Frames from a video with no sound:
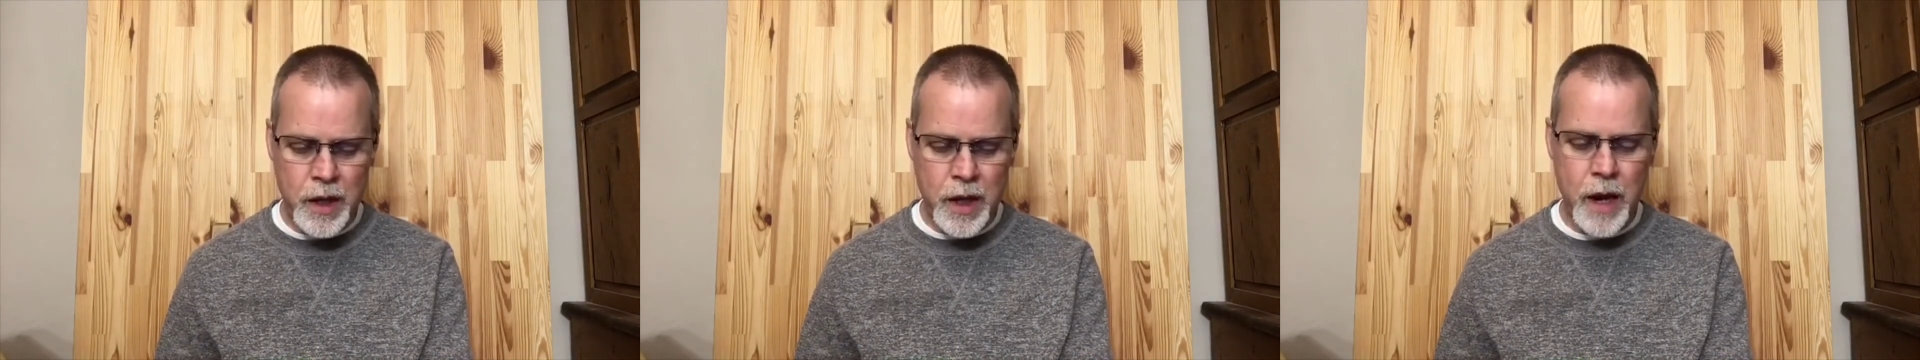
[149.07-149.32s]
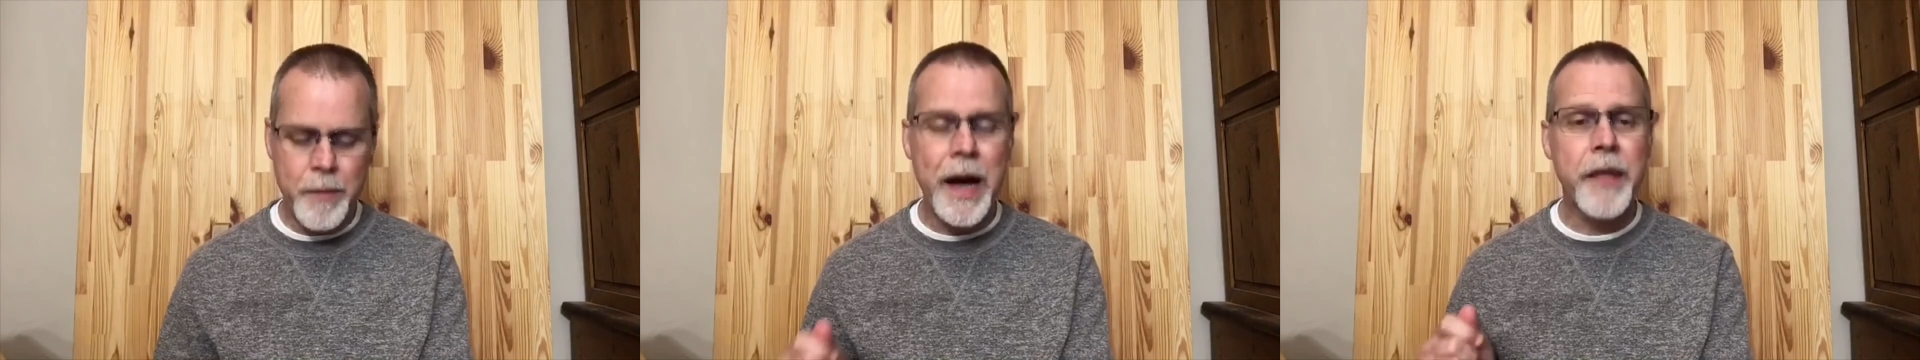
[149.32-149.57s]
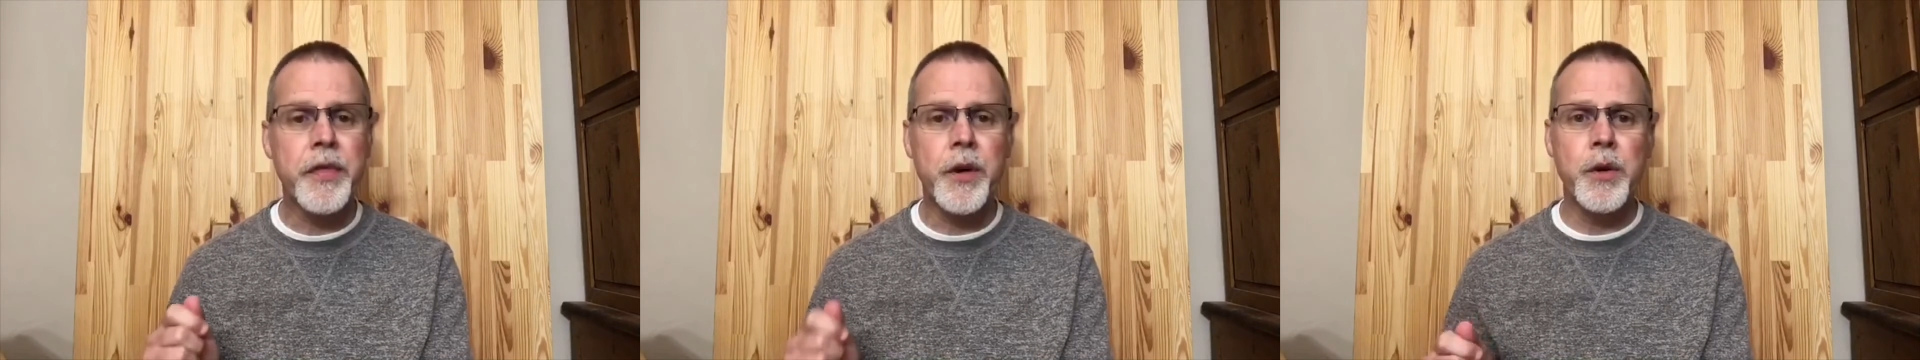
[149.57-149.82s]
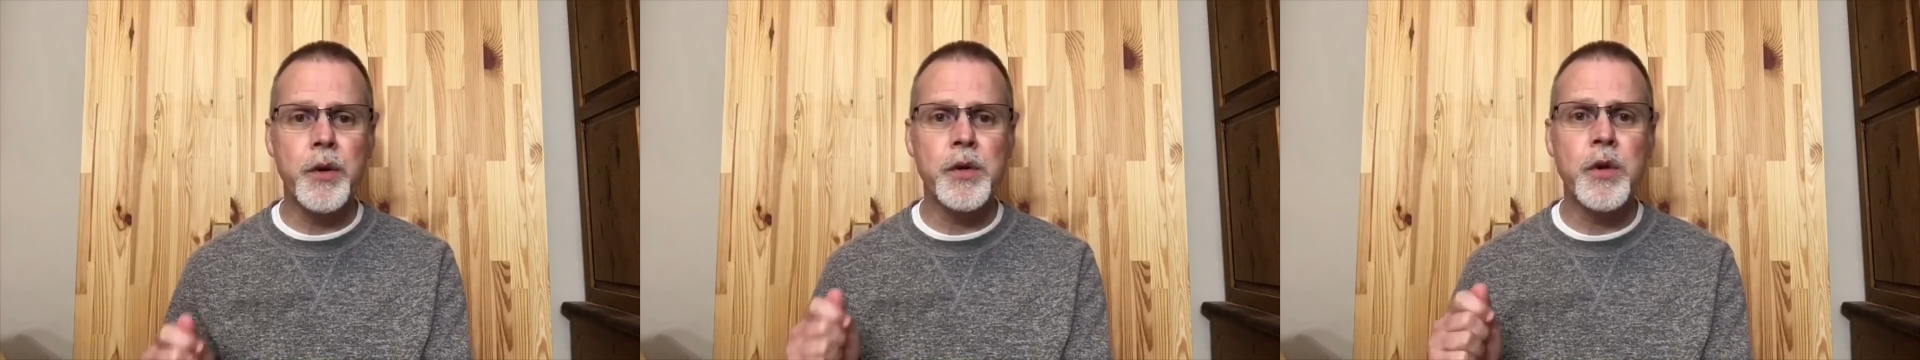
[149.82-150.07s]
about
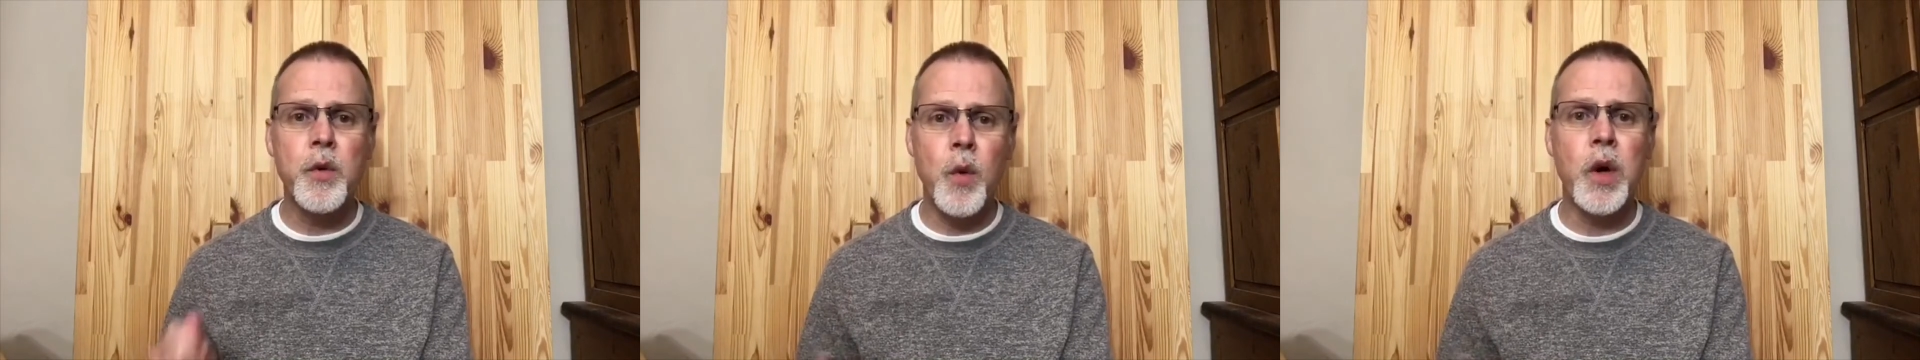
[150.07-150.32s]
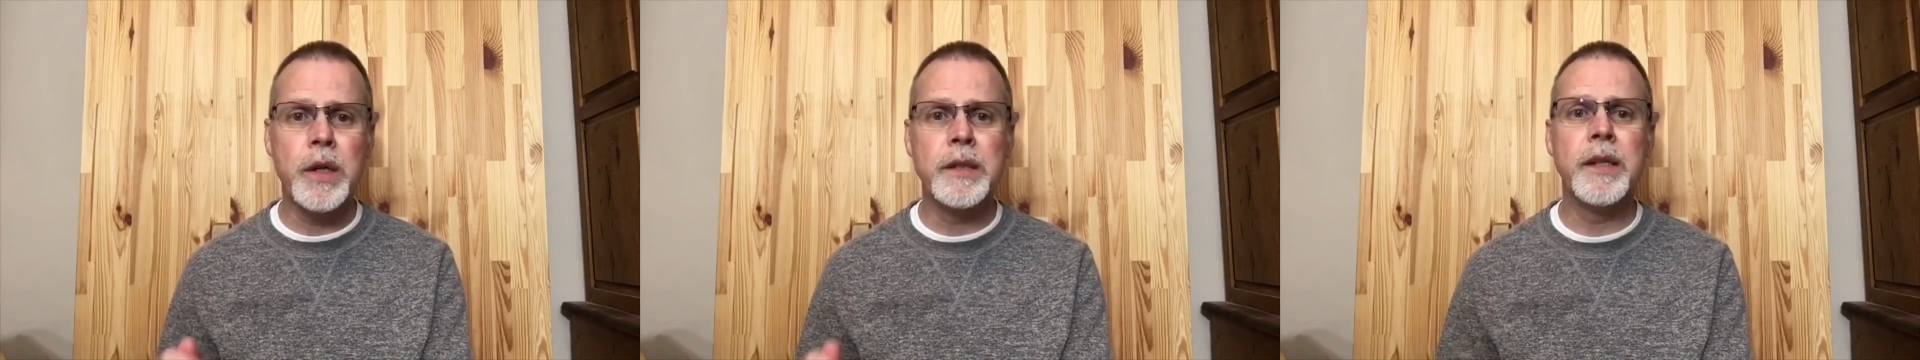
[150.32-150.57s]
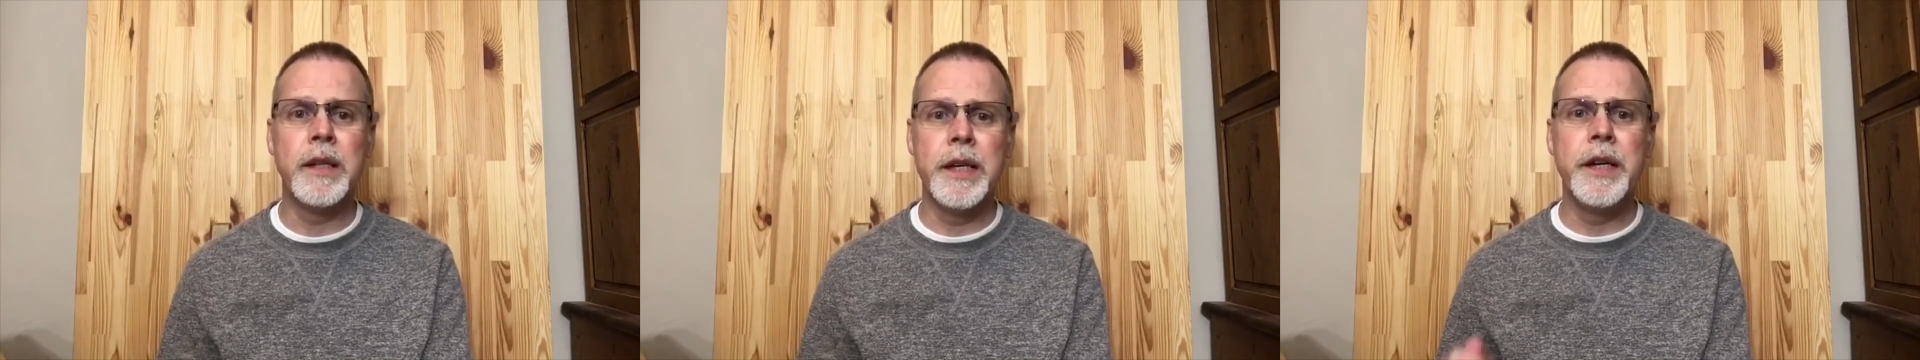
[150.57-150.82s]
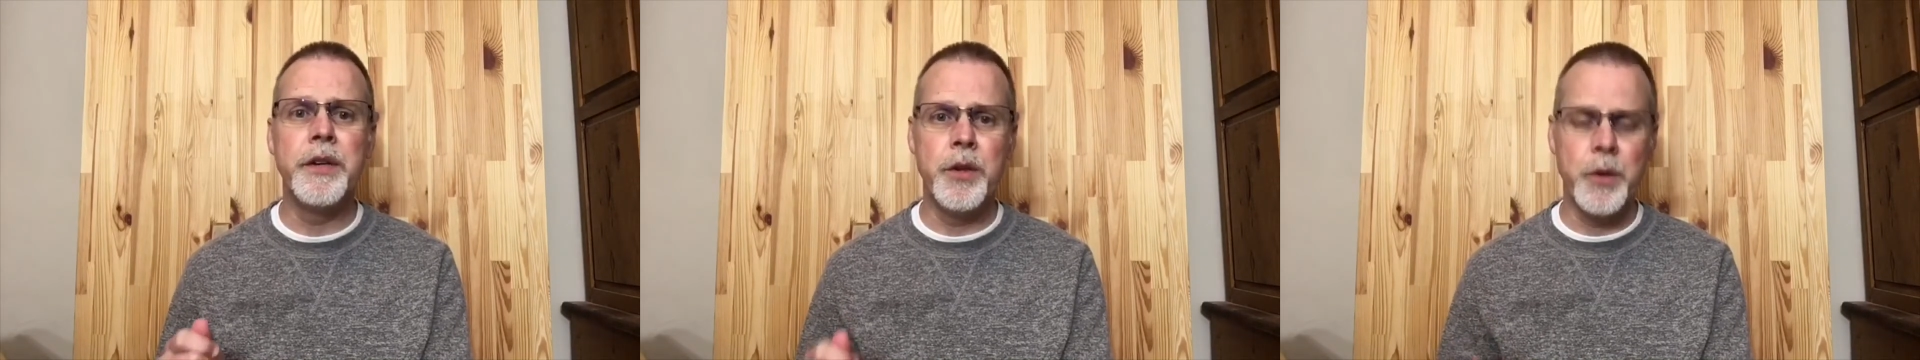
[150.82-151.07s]
those who want to
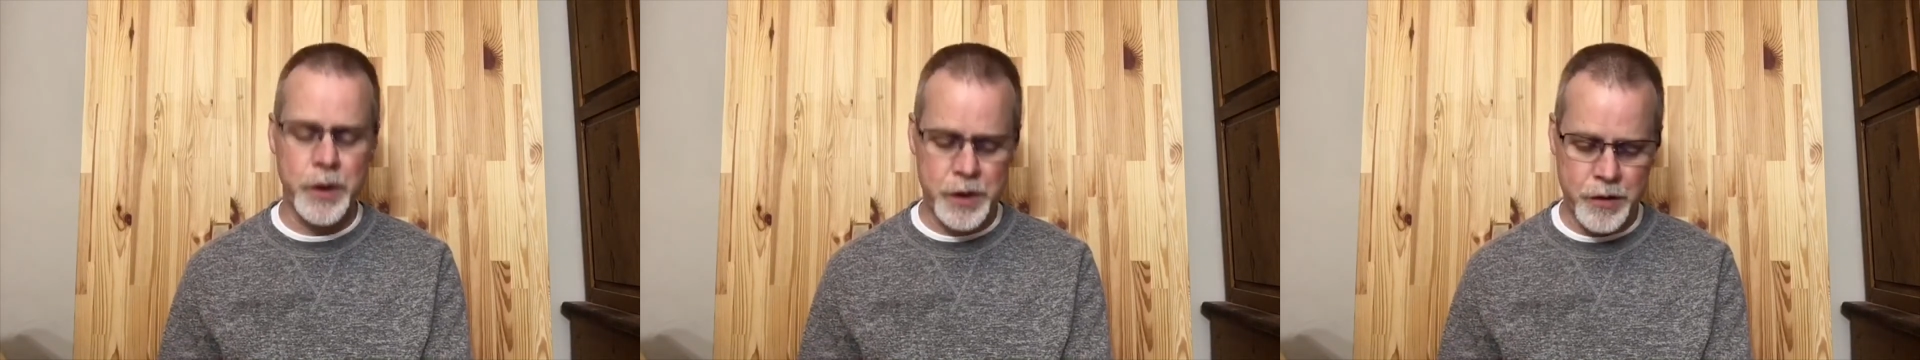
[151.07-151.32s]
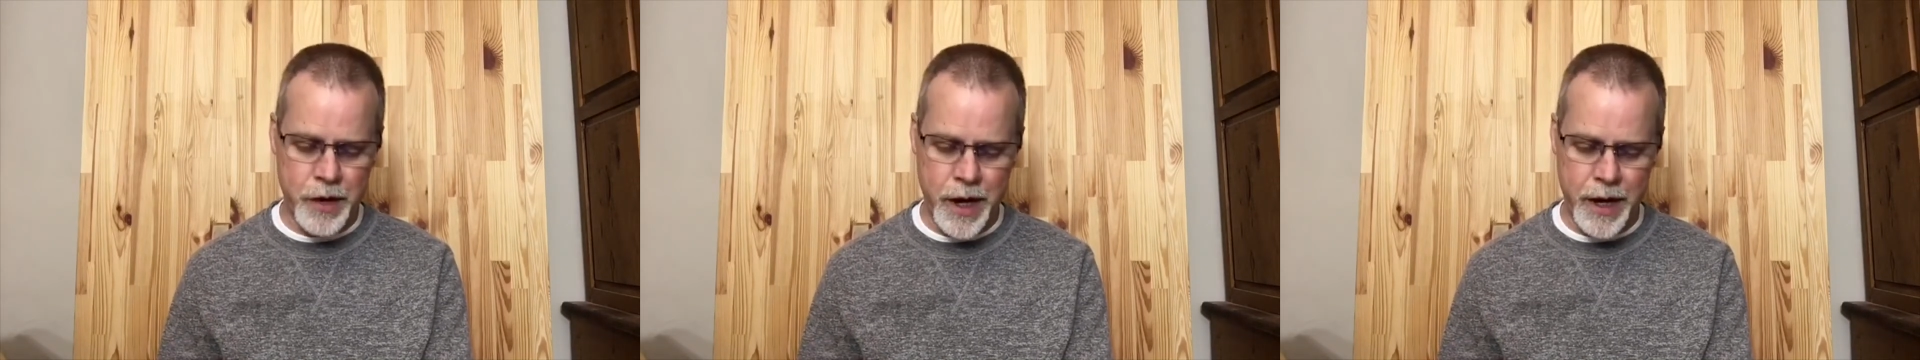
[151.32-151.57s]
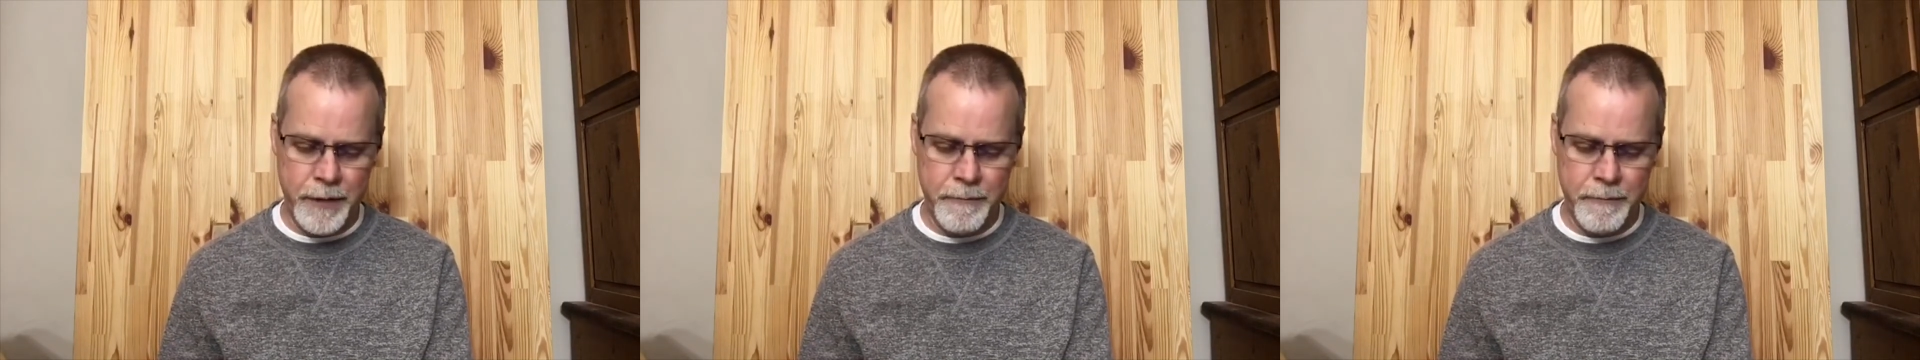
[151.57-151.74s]
lead you astray.